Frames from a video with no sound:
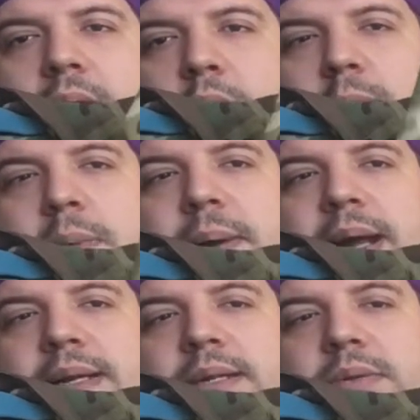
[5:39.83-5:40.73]
elbow
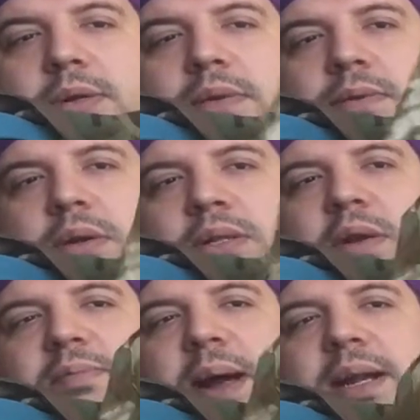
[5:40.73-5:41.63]
pads, which have got a
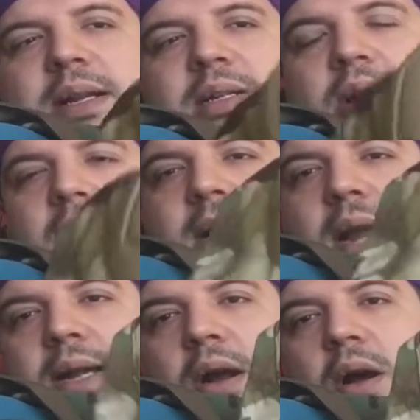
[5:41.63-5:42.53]
soft pad inside
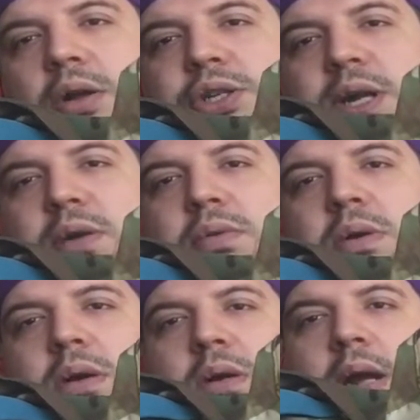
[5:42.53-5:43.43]
and a hard shell
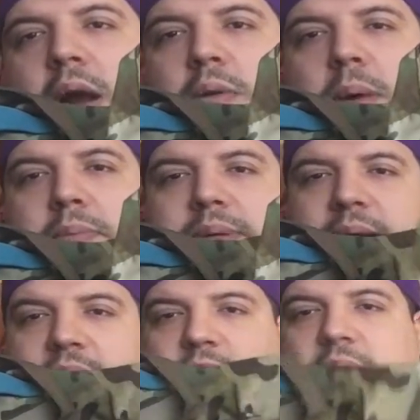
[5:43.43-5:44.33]
elbow
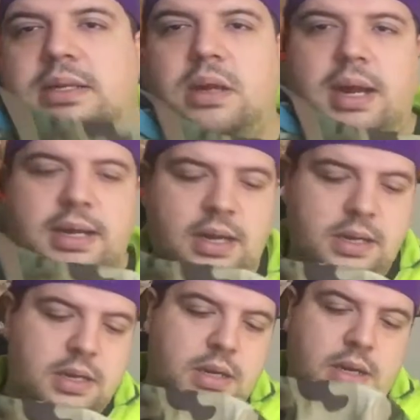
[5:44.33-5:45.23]
protector outside.
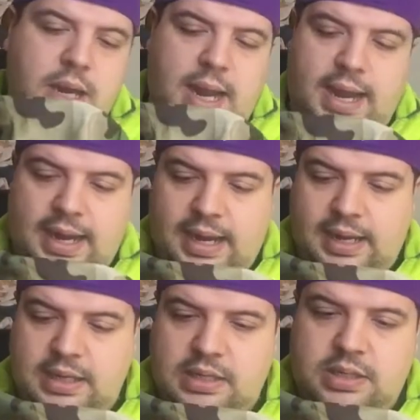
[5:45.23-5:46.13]
It
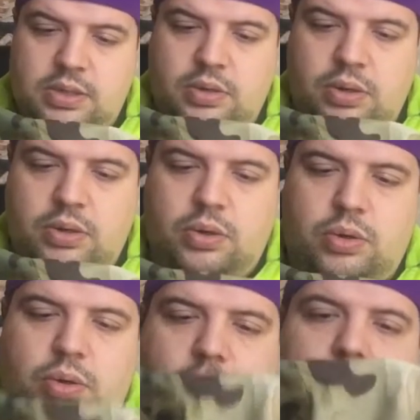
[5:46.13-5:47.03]
is
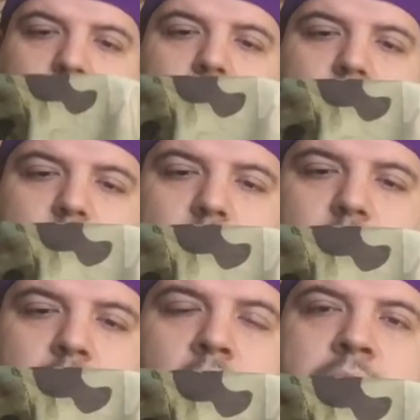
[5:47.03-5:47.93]

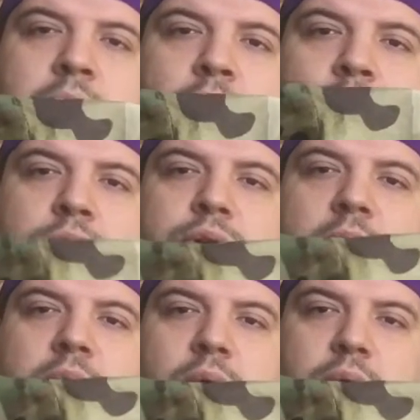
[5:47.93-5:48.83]
nylon
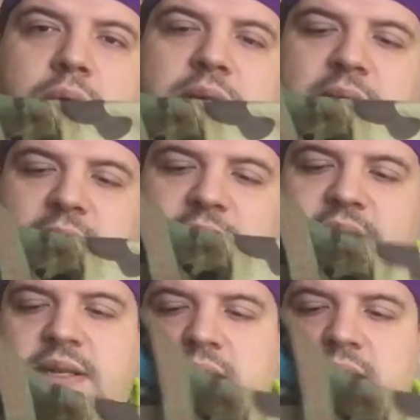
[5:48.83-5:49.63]
cordra on the sleeves,